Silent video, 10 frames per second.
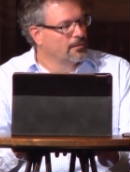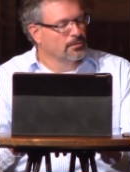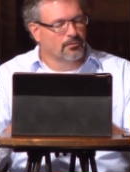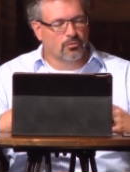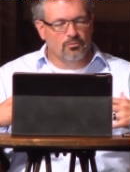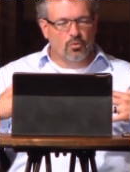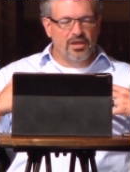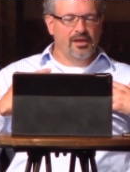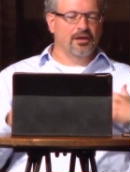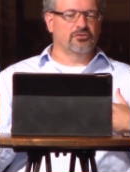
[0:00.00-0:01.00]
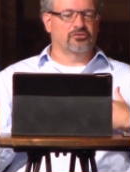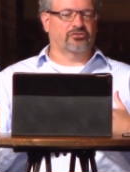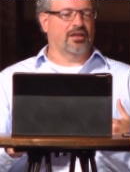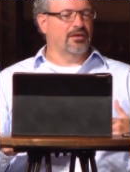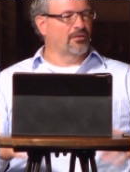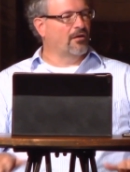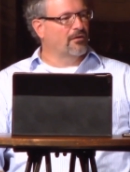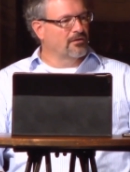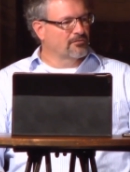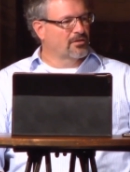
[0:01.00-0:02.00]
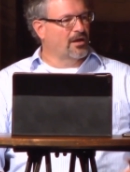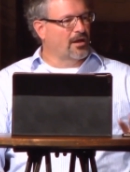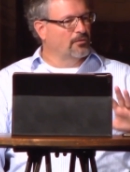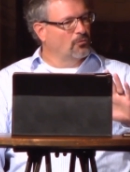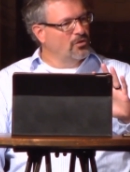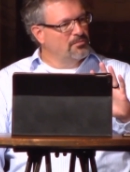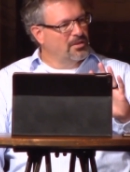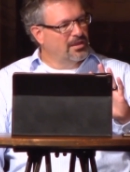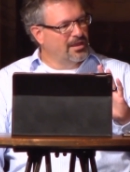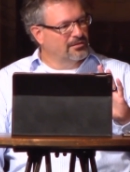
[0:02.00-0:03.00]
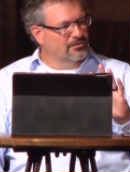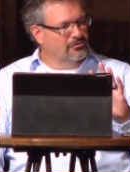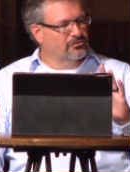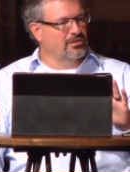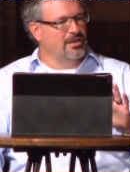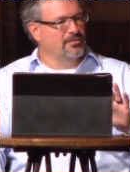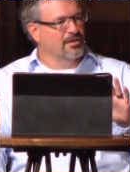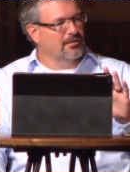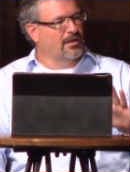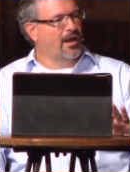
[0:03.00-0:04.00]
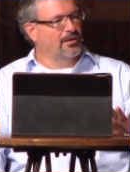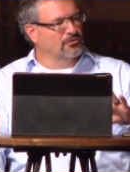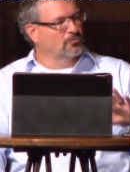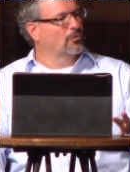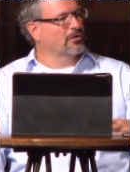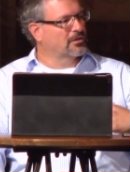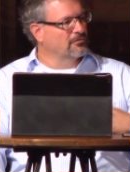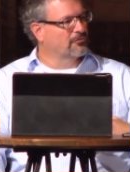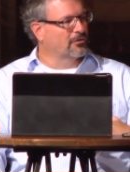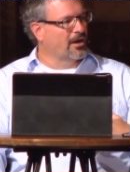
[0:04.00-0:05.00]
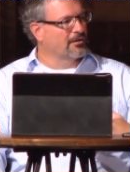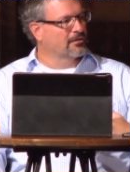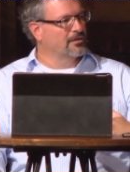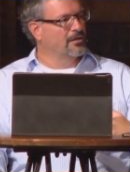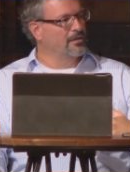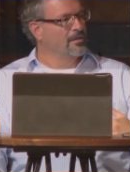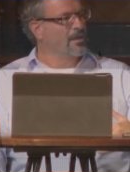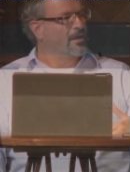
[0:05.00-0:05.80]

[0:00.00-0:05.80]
When we understand the heart of God and we begin to see that God is working for our good